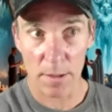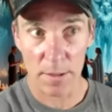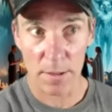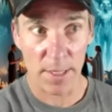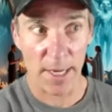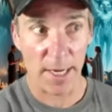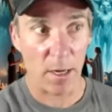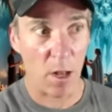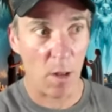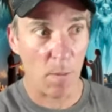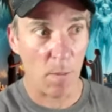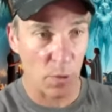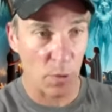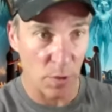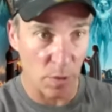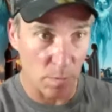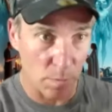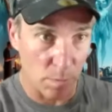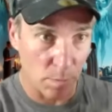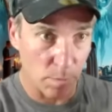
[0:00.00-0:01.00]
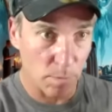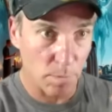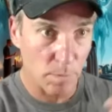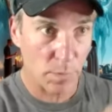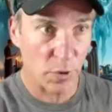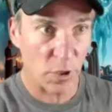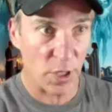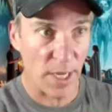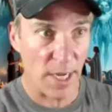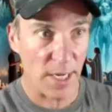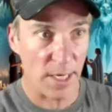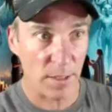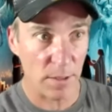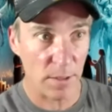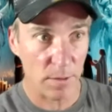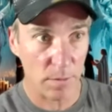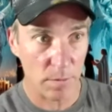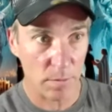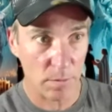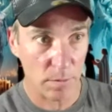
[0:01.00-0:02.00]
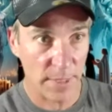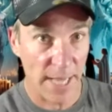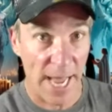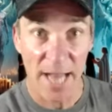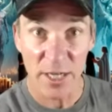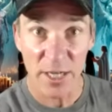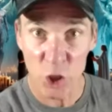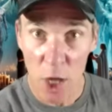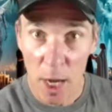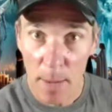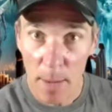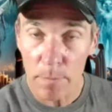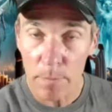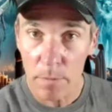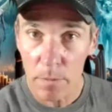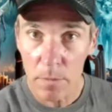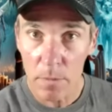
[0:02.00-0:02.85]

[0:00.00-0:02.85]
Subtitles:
it's like almost playing catch up